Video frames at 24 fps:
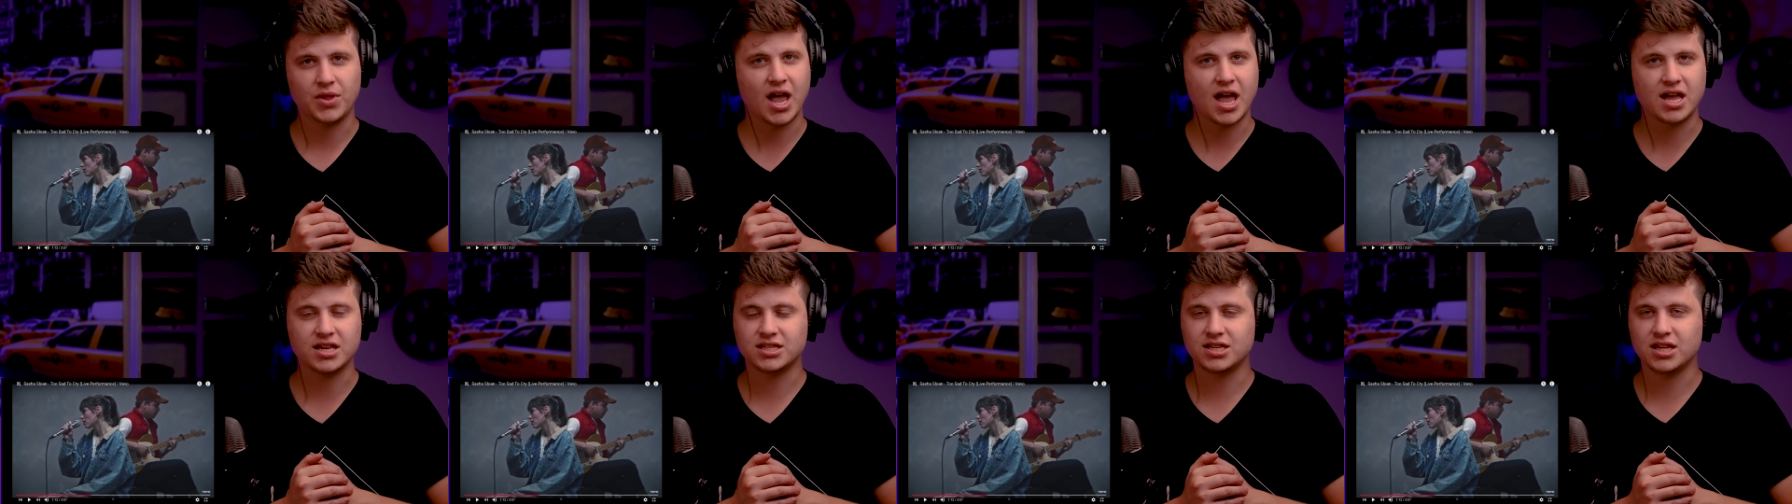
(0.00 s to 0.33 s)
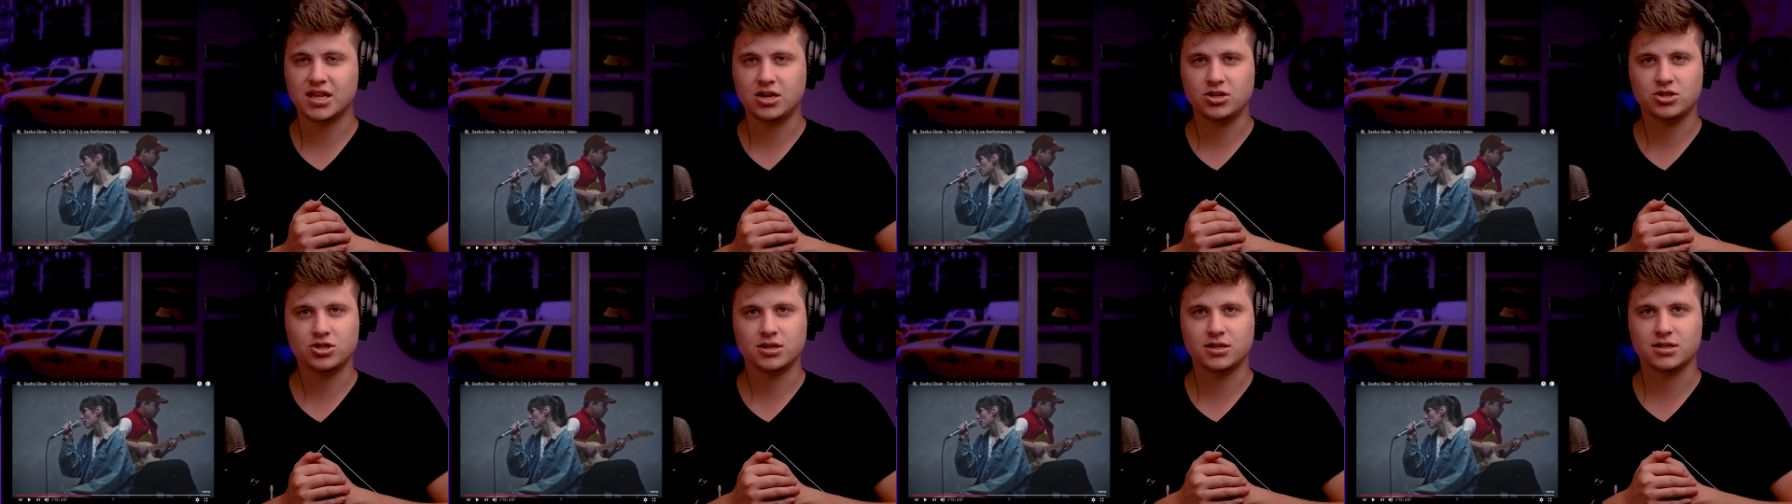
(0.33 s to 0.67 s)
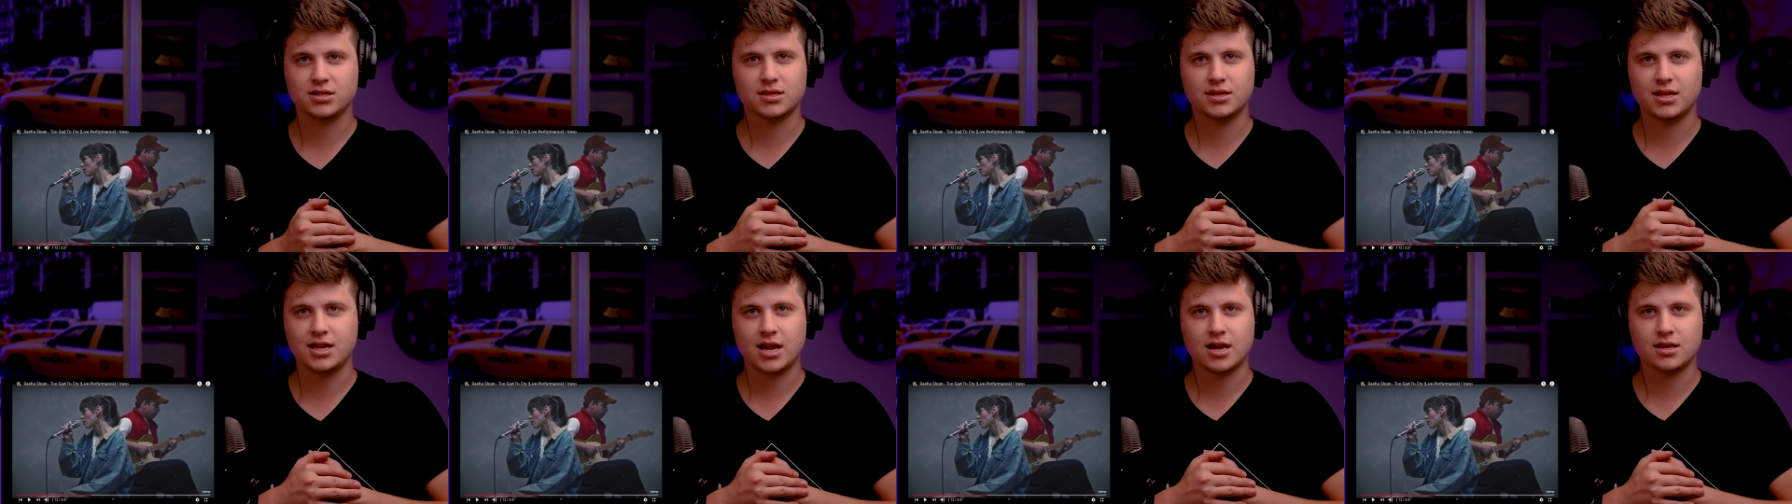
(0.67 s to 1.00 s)
Isolation
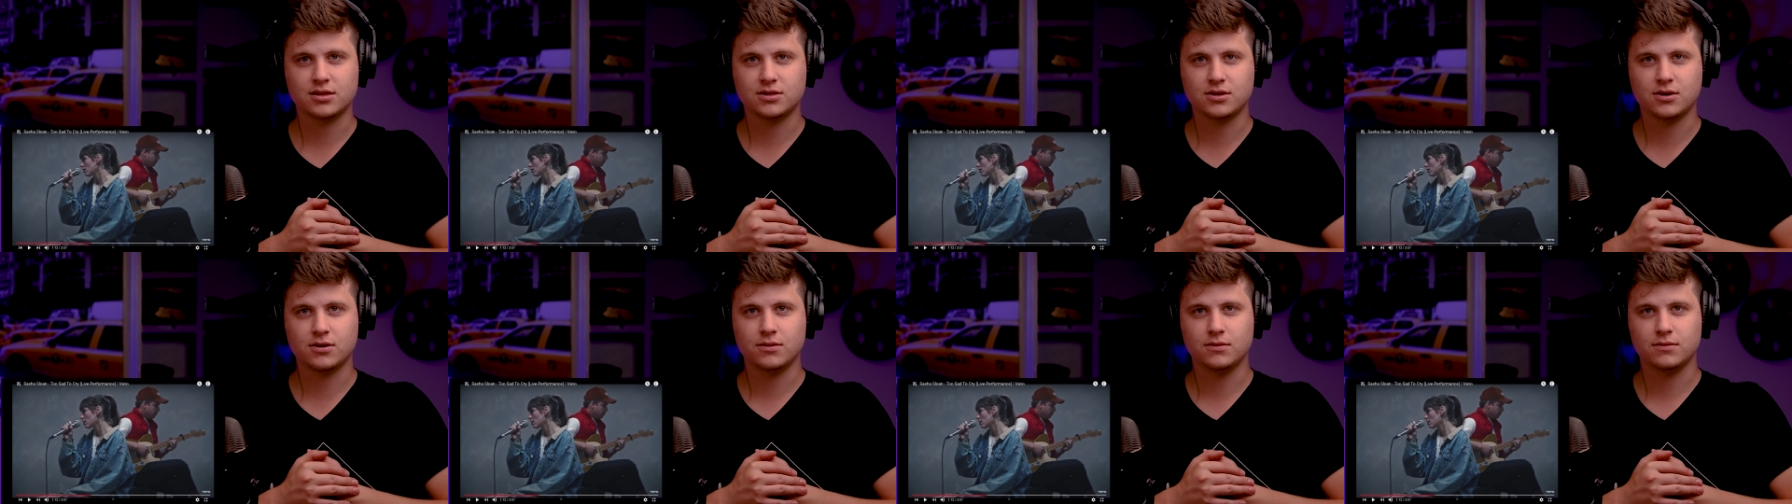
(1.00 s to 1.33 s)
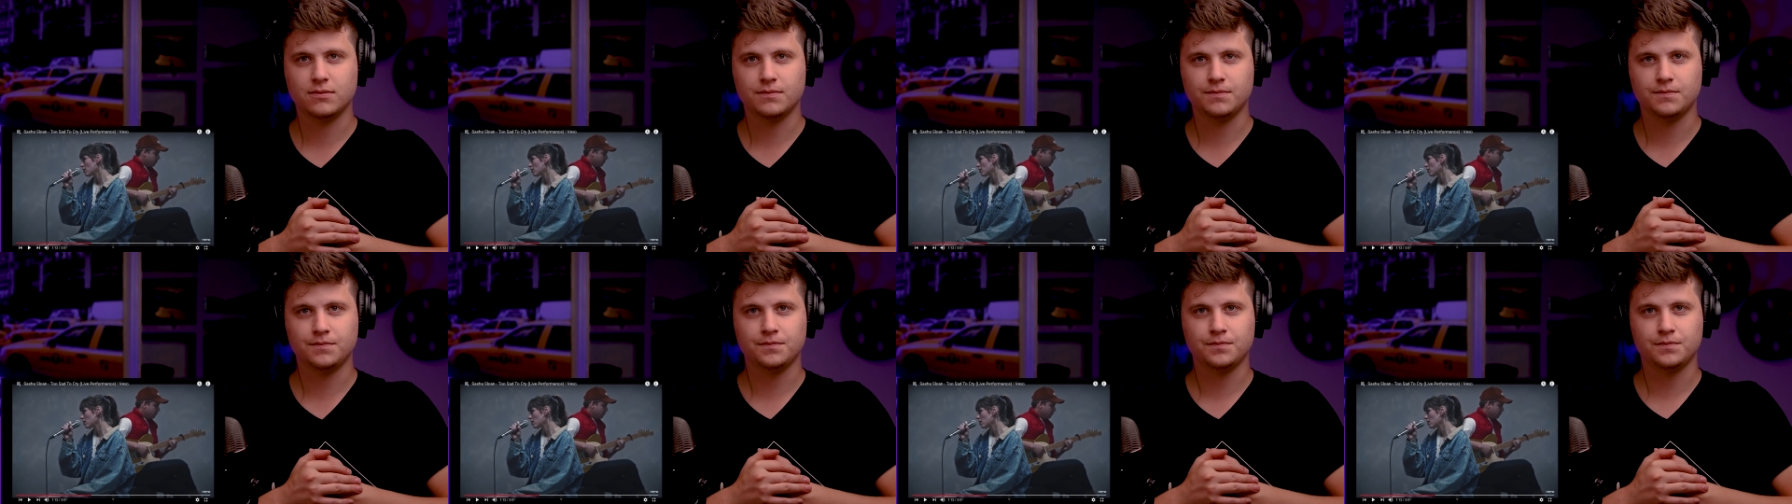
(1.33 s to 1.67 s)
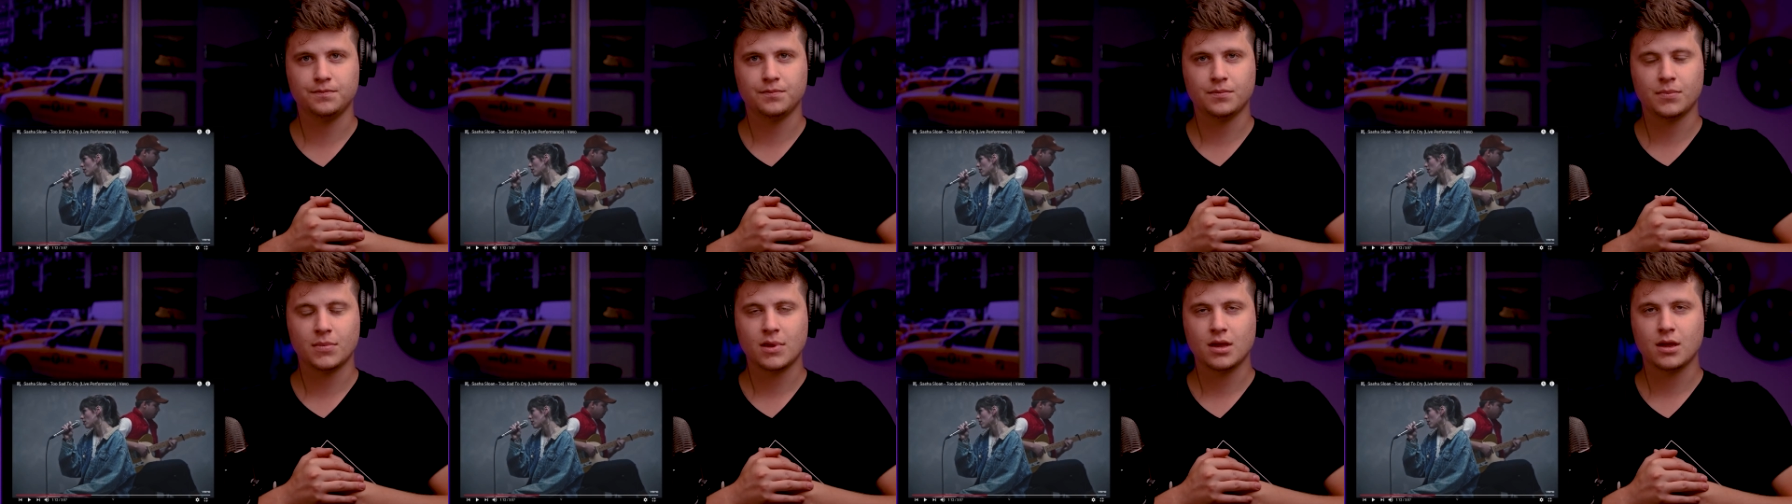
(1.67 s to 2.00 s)
isn't the answer.
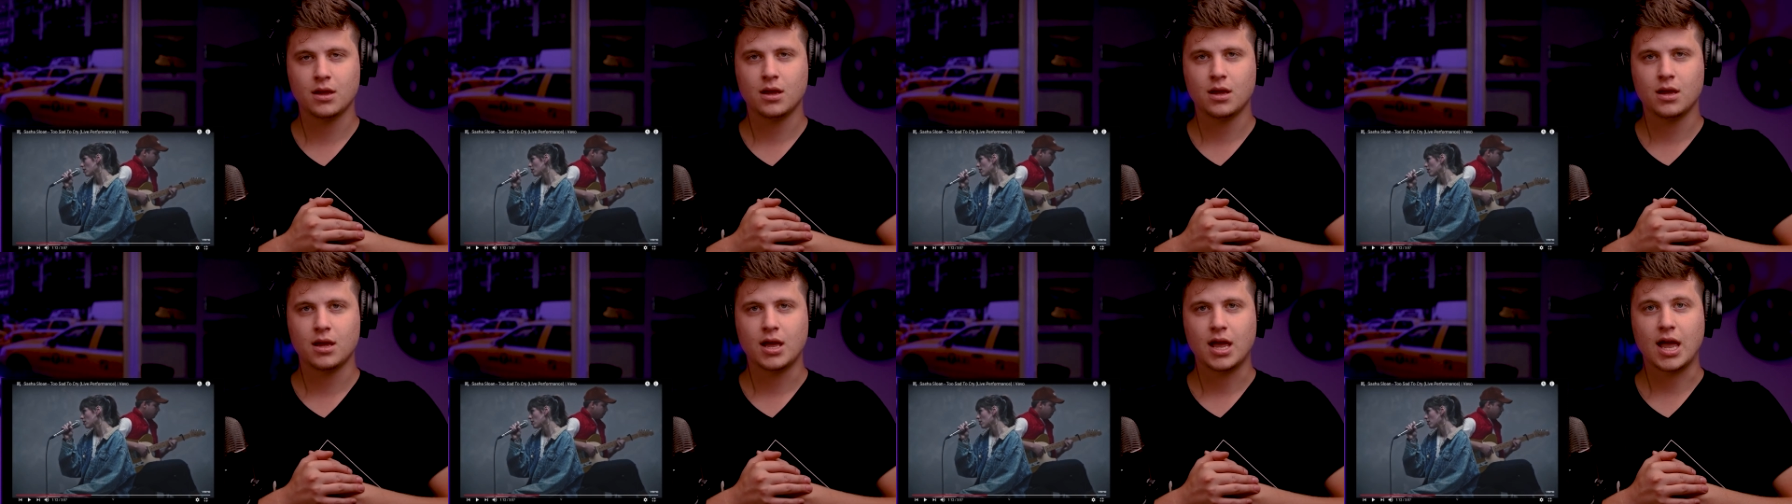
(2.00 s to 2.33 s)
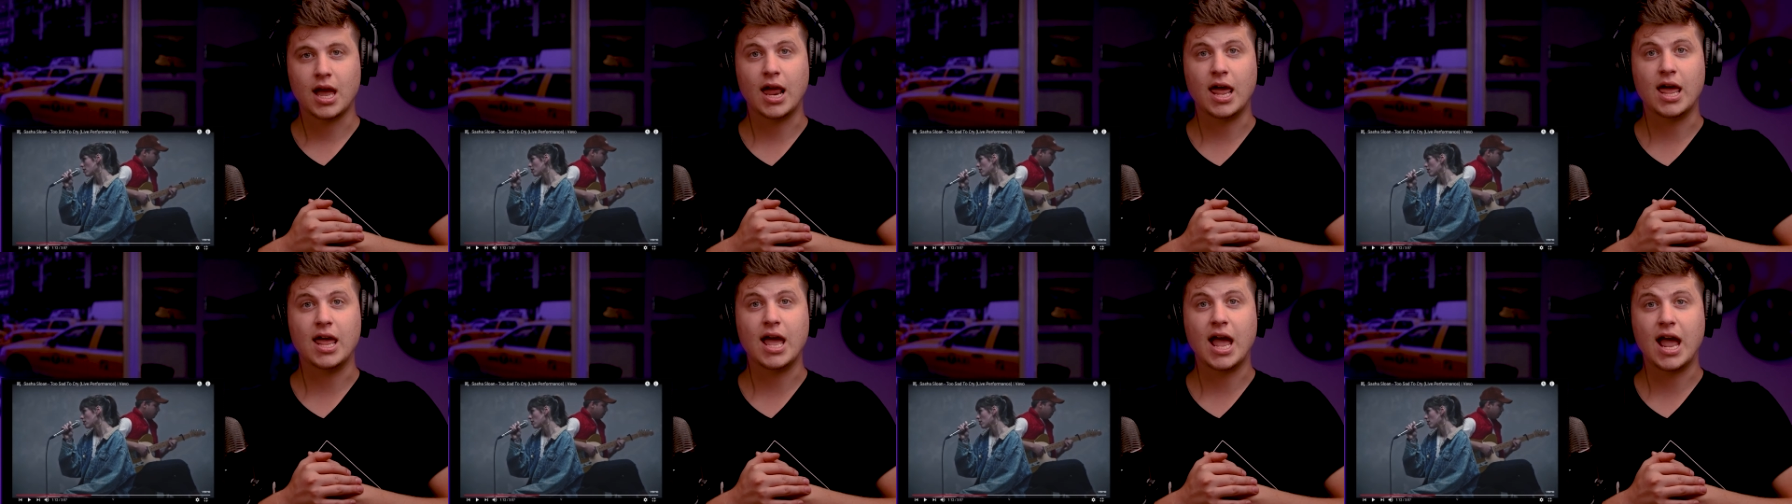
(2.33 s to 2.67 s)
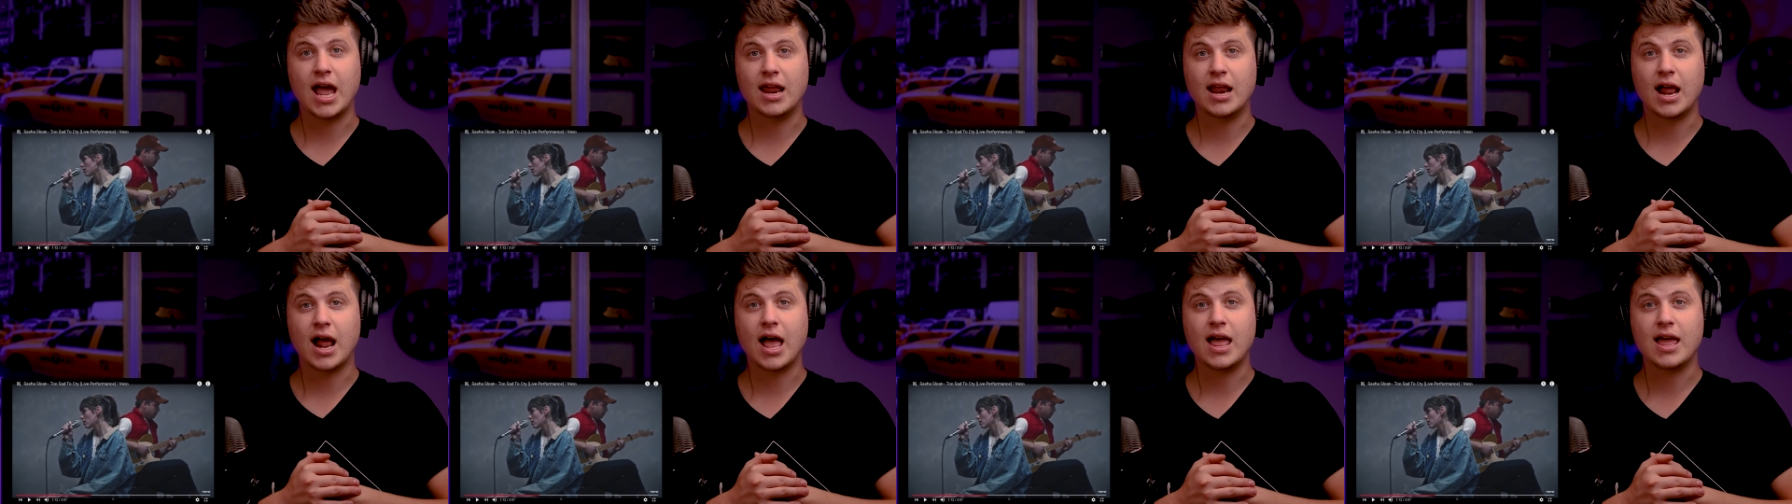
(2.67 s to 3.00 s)
And
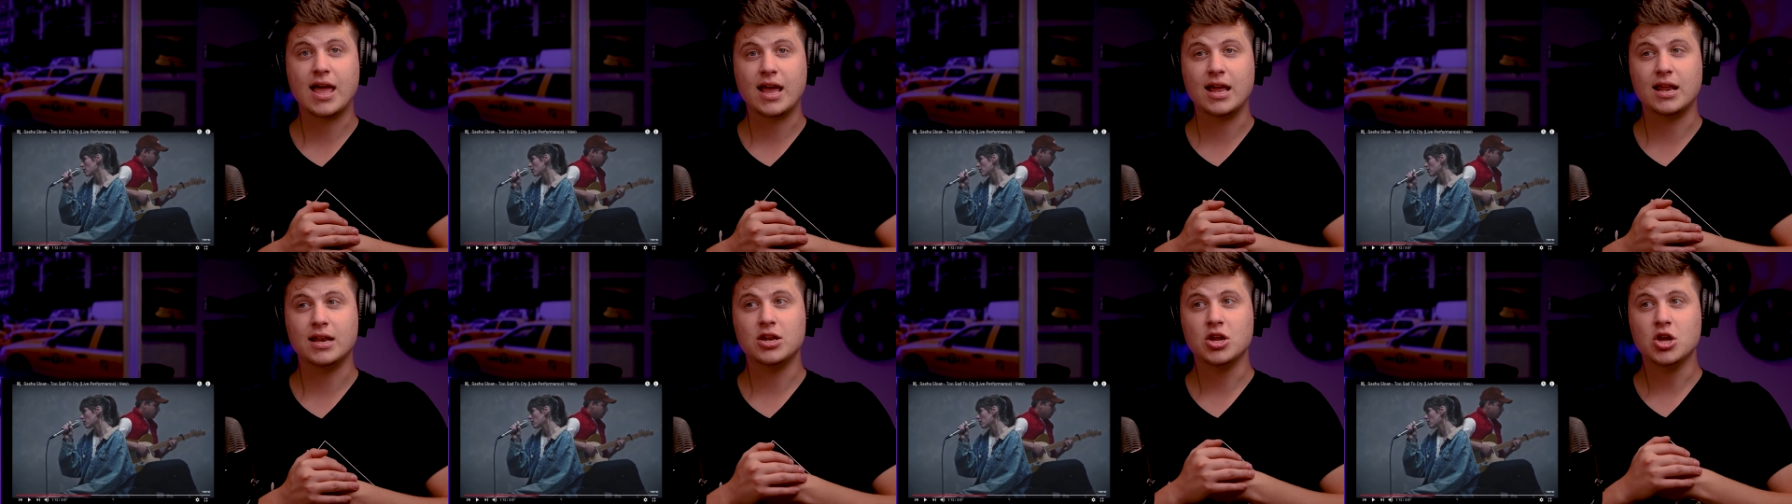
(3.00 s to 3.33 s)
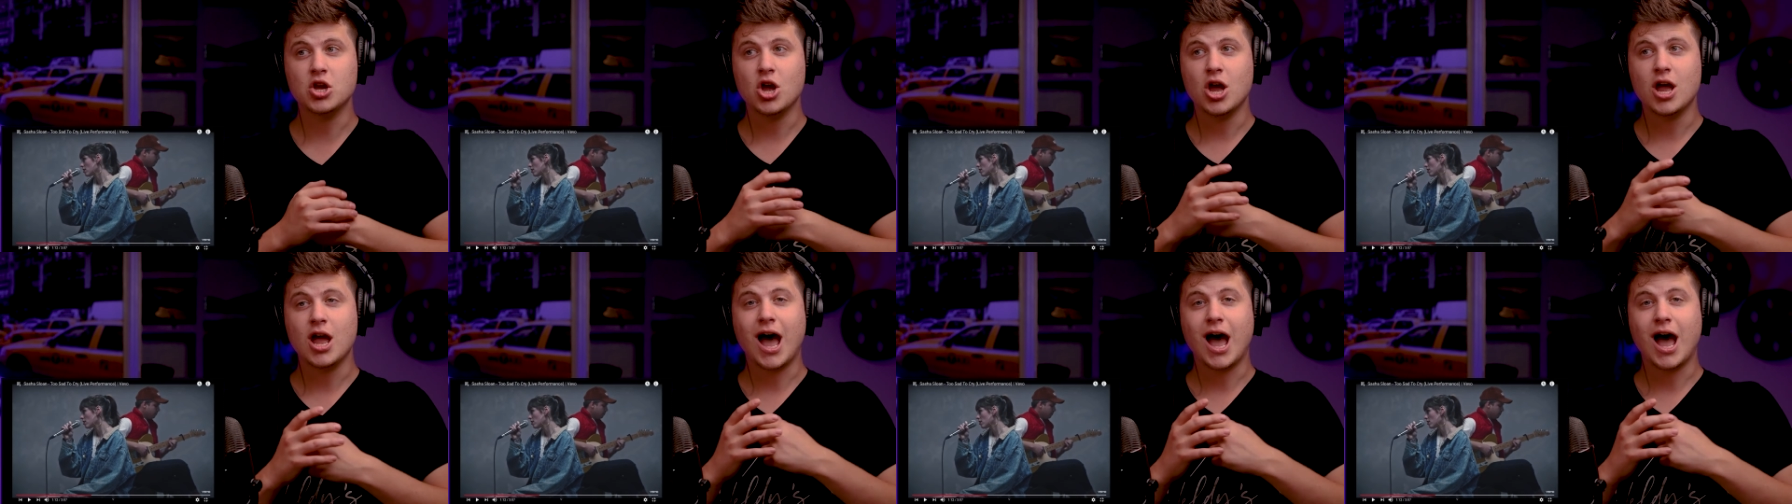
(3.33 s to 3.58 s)
and, and